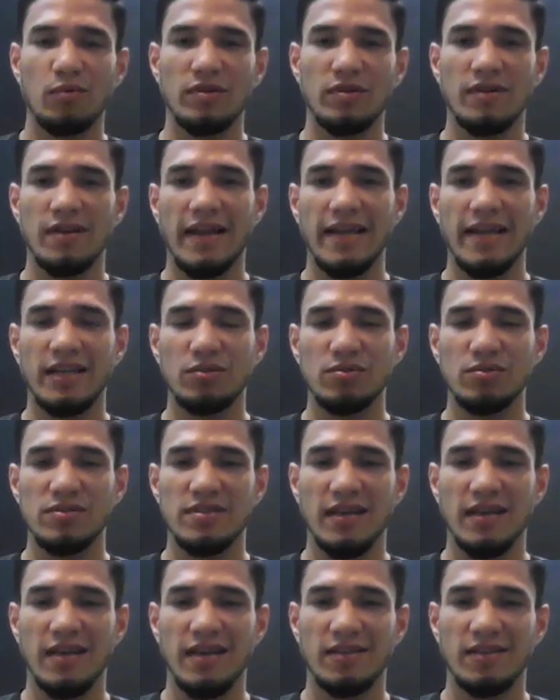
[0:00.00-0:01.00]
would like to
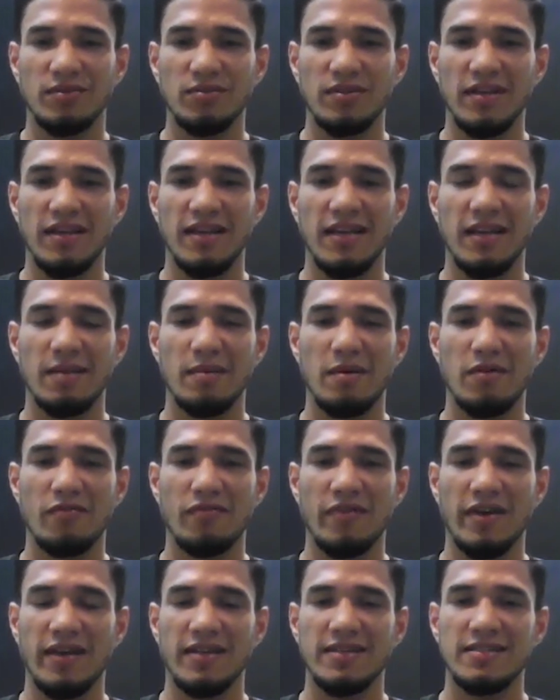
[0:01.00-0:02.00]
say to the Indian MMA
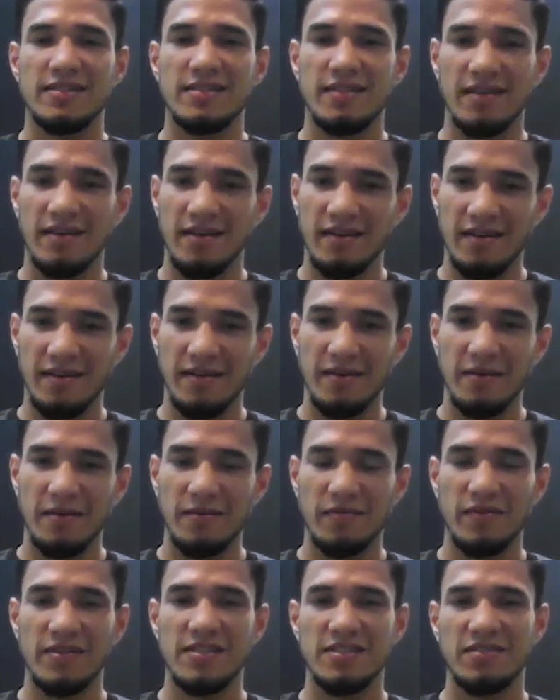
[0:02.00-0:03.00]
fans,
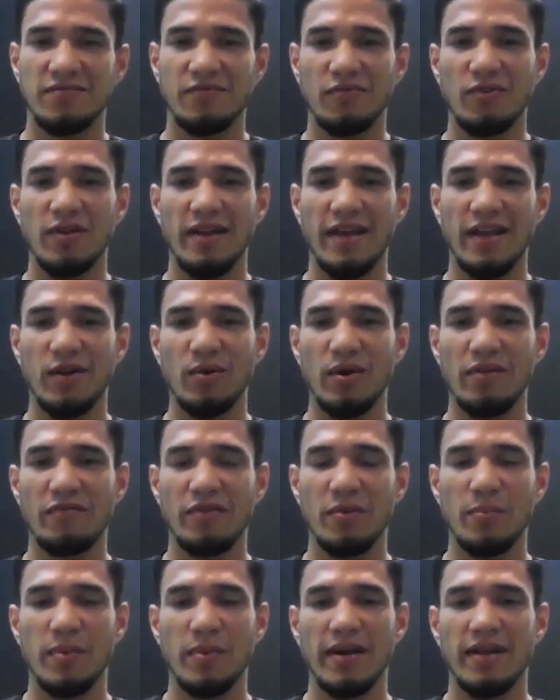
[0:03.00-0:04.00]
first of all, hello
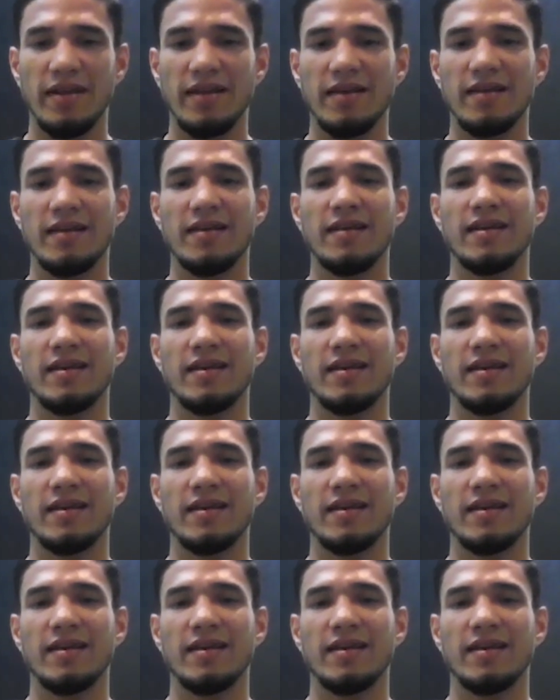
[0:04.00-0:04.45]
everybody.